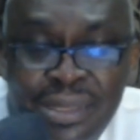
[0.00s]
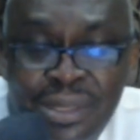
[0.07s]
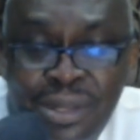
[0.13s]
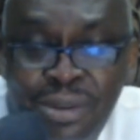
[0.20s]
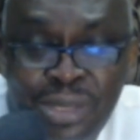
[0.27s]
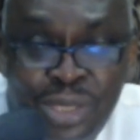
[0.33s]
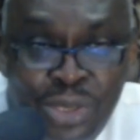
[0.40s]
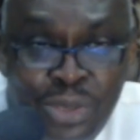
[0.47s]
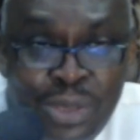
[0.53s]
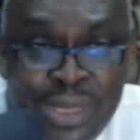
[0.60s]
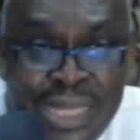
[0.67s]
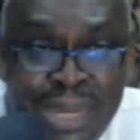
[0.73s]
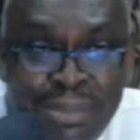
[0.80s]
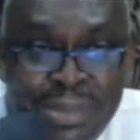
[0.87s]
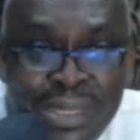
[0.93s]
on
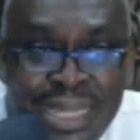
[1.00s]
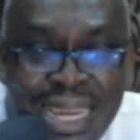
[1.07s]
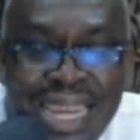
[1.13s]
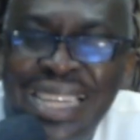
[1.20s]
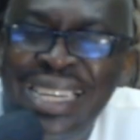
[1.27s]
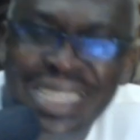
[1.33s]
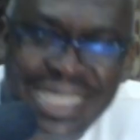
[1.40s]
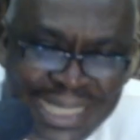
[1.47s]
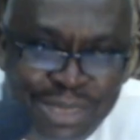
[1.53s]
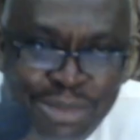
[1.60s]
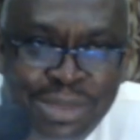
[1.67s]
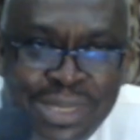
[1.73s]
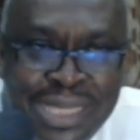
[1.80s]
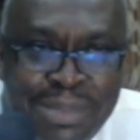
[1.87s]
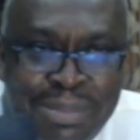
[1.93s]
social media, and listen to
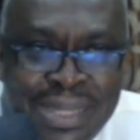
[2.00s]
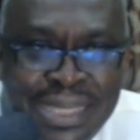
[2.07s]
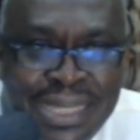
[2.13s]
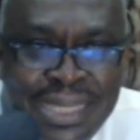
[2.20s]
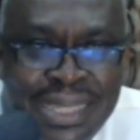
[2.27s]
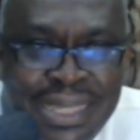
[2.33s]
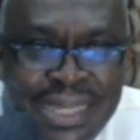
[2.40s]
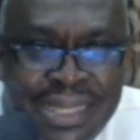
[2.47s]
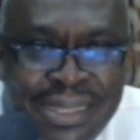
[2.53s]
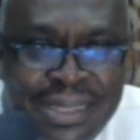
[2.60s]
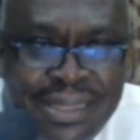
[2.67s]
this message again.